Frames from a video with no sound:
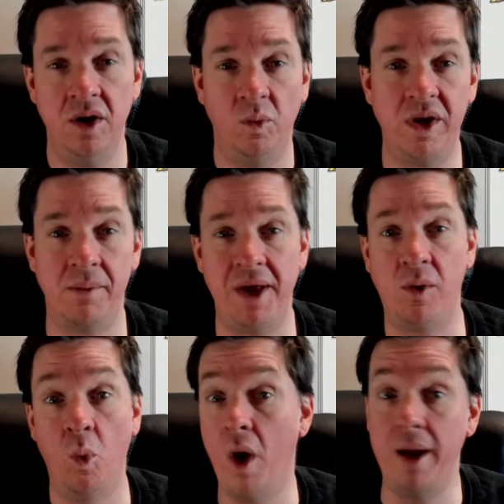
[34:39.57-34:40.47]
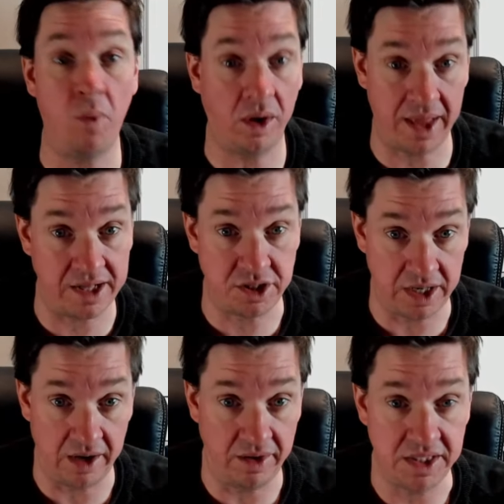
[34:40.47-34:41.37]
we can make way more
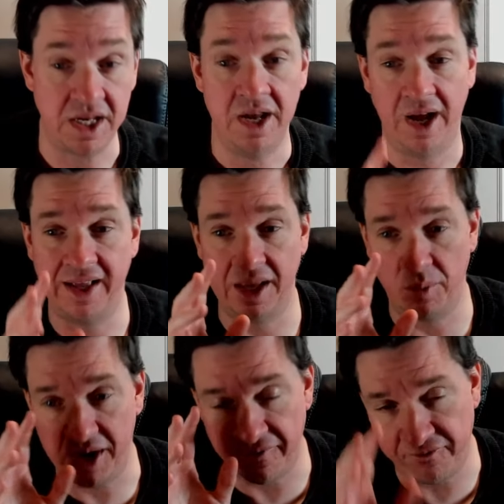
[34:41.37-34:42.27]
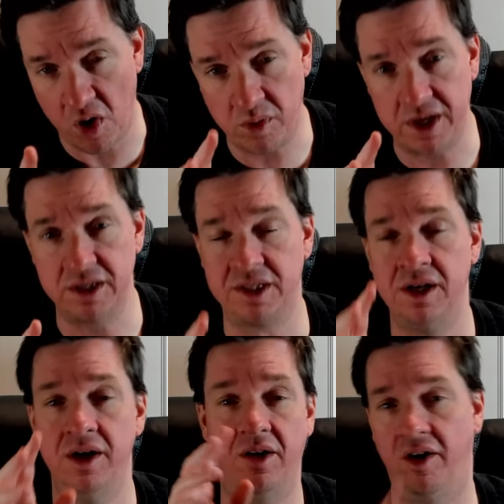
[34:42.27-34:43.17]
Legendaries, and then we can focus
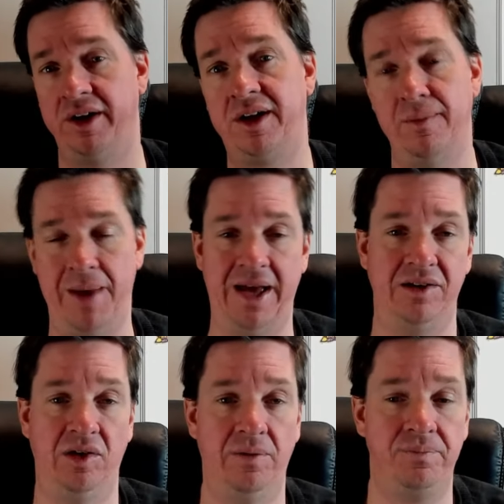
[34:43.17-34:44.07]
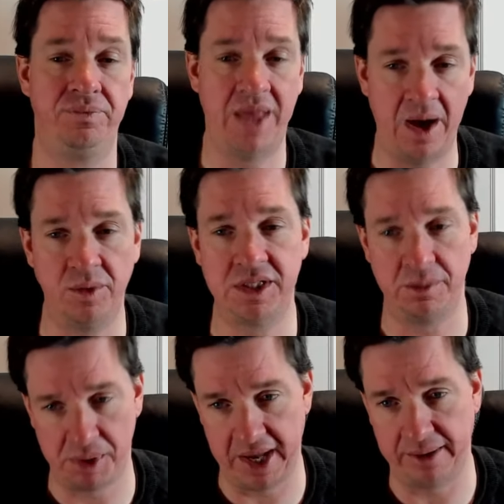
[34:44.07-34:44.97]
on Commander. That was the
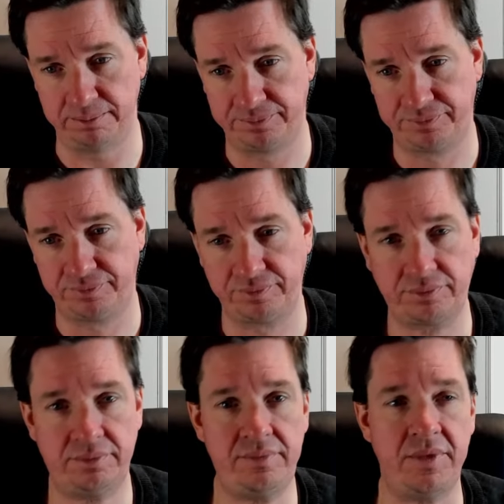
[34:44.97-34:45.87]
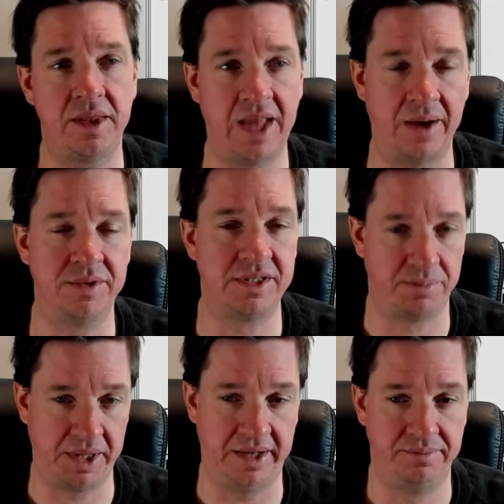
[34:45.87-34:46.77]
plan. That was the
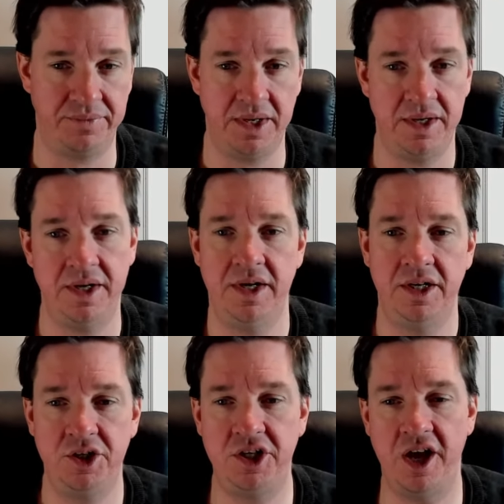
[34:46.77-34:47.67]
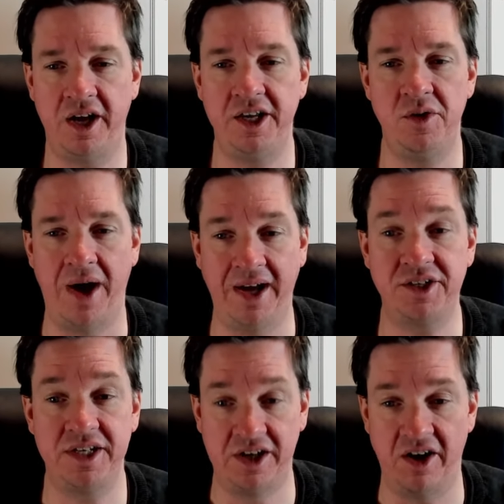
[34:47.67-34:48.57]
plan. Gianna, you
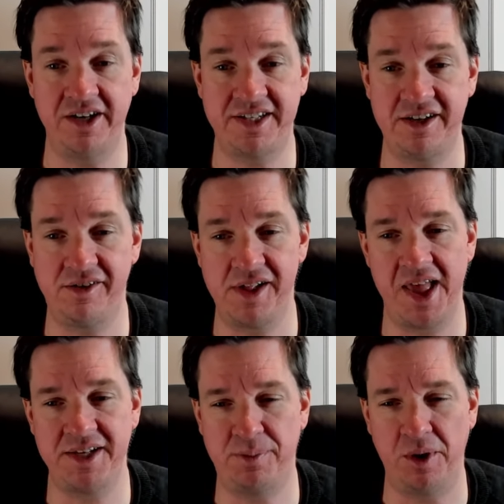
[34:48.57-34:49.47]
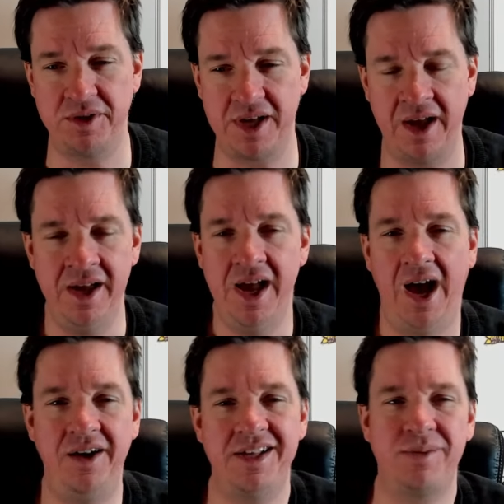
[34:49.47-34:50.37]
actually got a serialized Bonesaw?
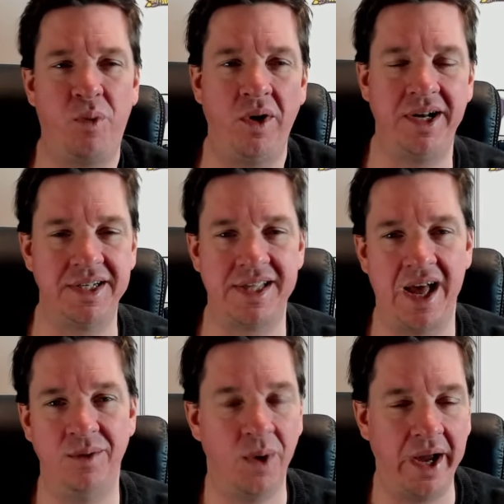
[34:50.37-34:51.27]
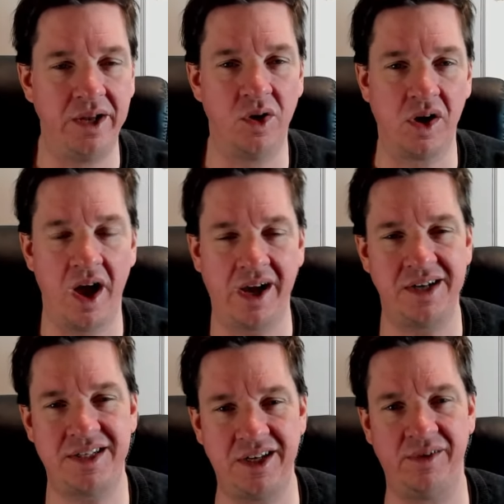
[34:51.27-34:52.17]
How disappointing is that, right? You're like, I got a
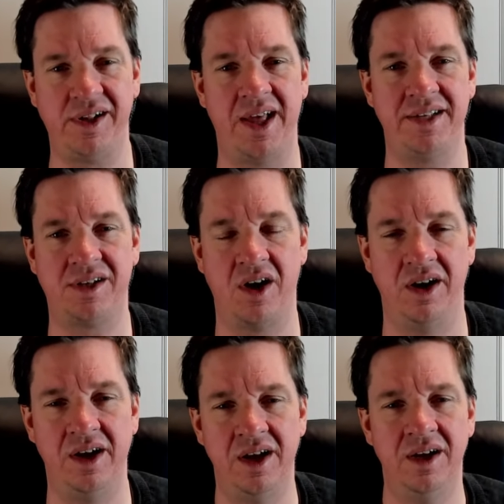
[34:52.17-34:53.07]
serialized card